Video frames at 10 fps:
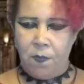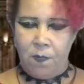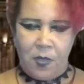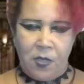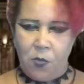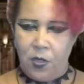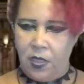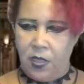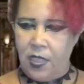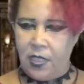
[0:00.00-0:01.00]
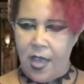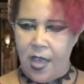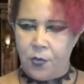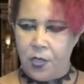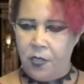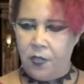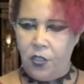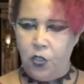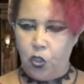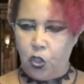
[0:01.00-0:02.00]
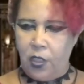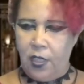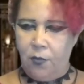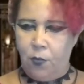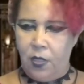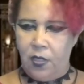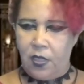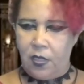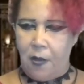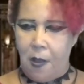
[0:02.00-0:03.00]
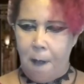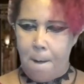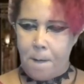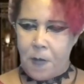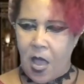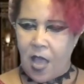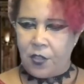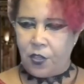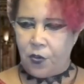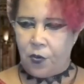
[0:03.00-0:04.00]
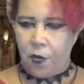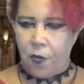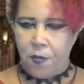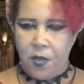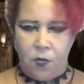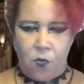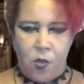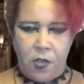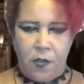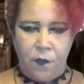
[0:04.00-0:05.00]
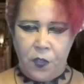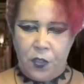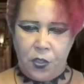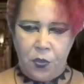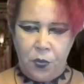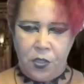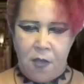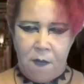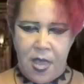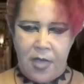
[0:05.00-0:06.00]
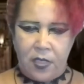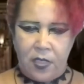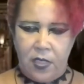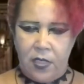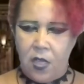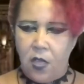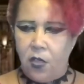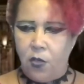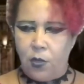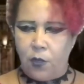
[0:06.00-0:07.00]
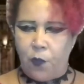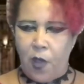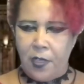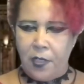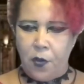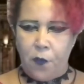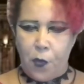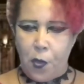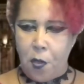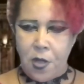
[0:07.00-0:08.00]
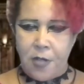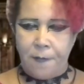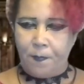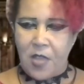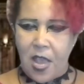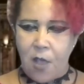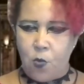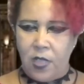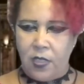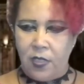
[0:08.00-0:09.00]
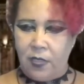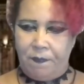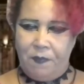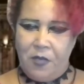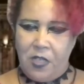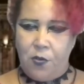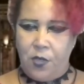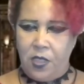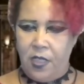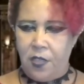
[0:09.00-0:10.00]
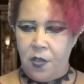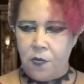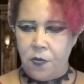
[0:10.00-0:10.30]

someone's teeth out, and usually it was not the girl, but one of the two dumbasses who was fighting over her, and that wasn't a guarantee, though.